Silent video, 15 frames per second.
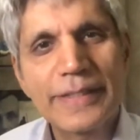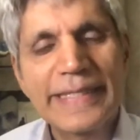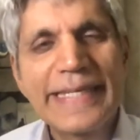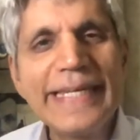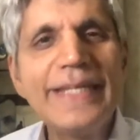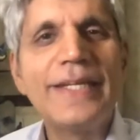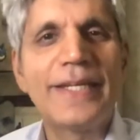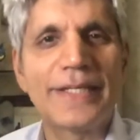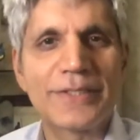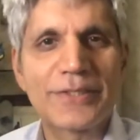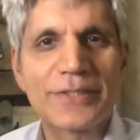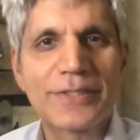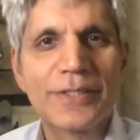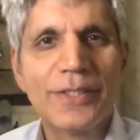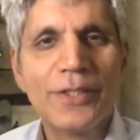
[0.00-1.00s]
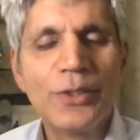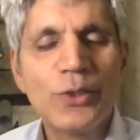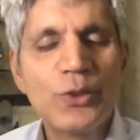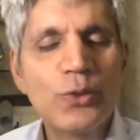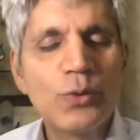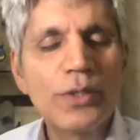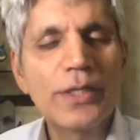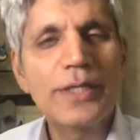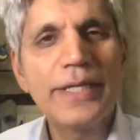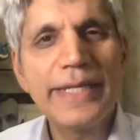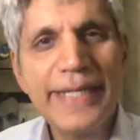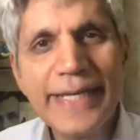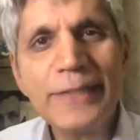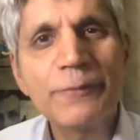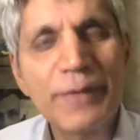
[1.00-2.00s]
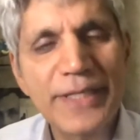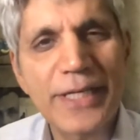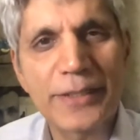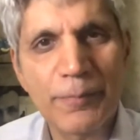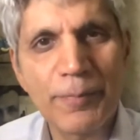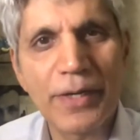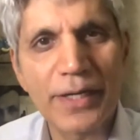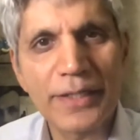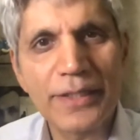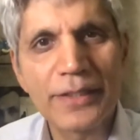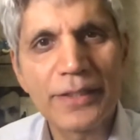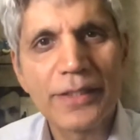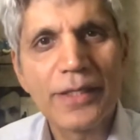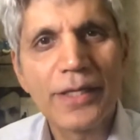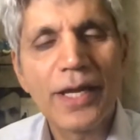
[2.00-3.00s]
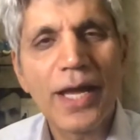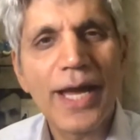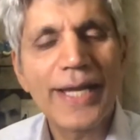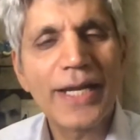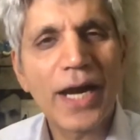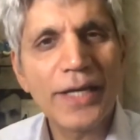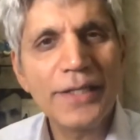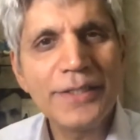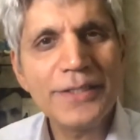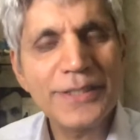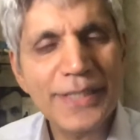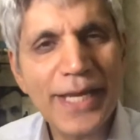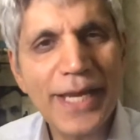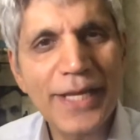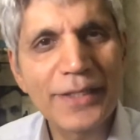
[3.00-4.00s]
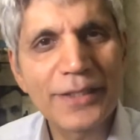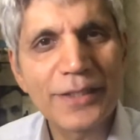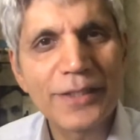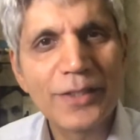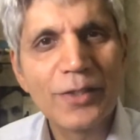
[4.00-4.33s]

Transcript: keenness to connect with the other party and understand